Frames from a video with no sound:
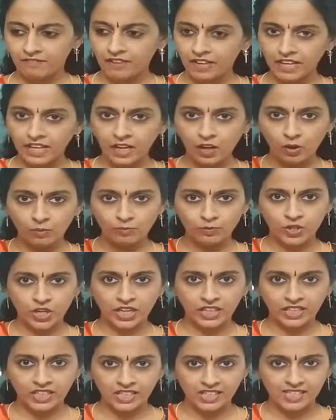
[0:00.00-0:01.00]
When an
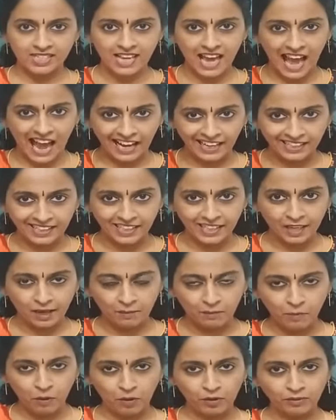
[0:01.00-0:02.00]
object is acted
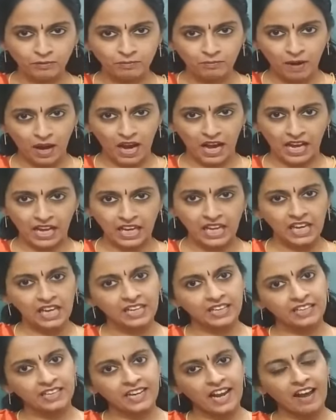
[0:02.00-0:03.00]
upon by
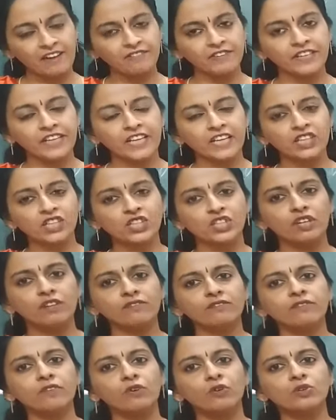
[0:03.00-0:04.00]

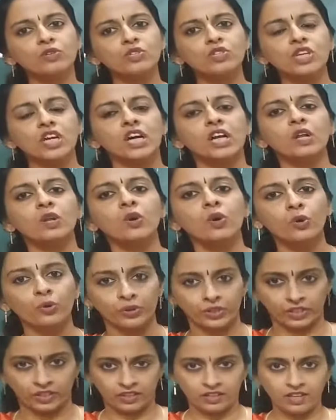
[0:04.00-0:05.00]
gravitational force
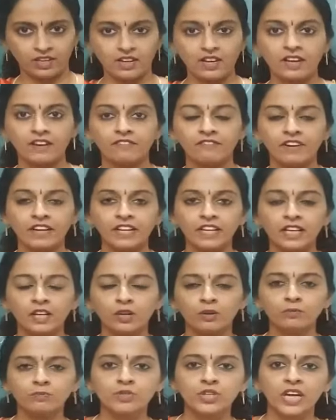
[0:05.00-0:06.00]
alone, when
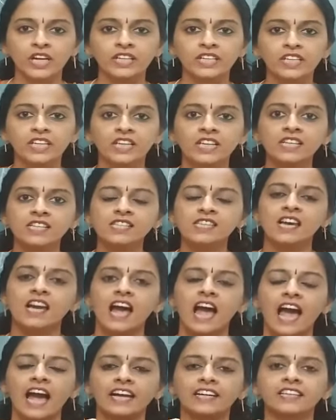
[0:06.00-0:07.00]
an object is
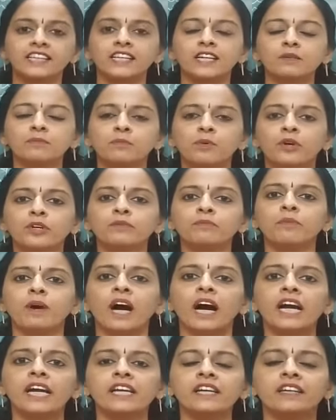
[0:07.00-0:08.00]
acted upon
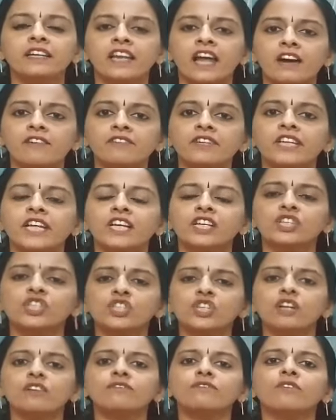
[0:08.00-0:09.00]
by
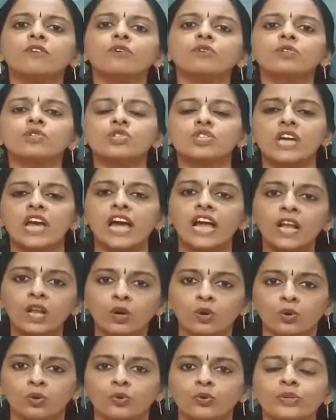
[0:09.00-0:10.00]
gravitational force
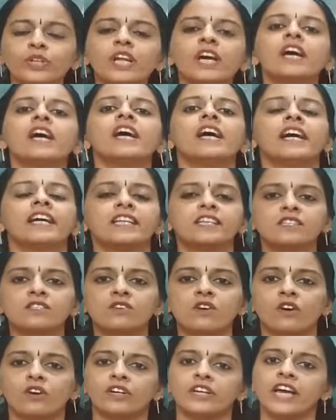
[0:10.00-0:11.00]
alone, it
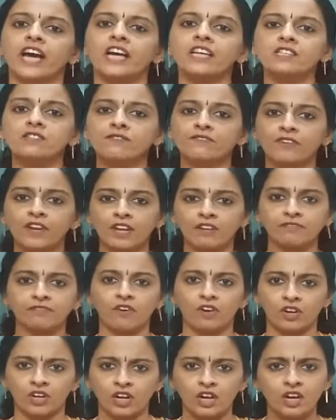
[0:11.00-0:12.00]
is called as free
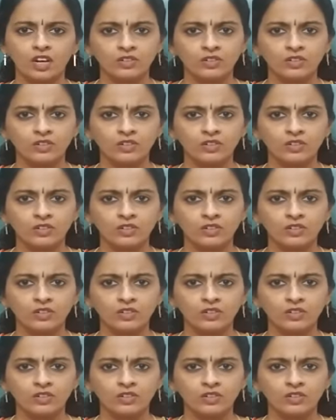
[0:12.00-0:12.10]
fall.